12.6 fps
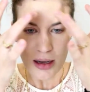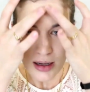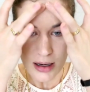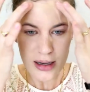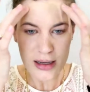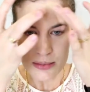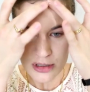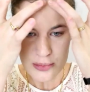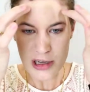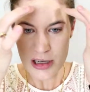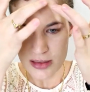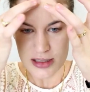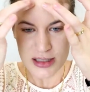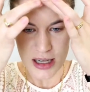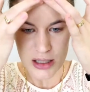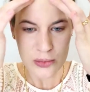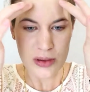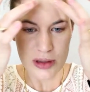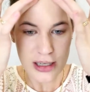I am spreading this
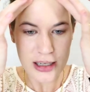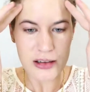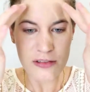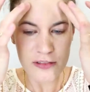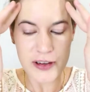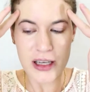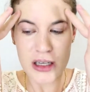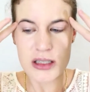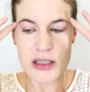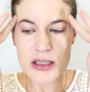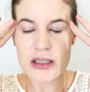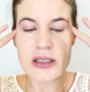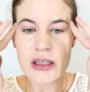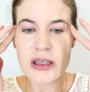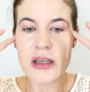out with clean fingers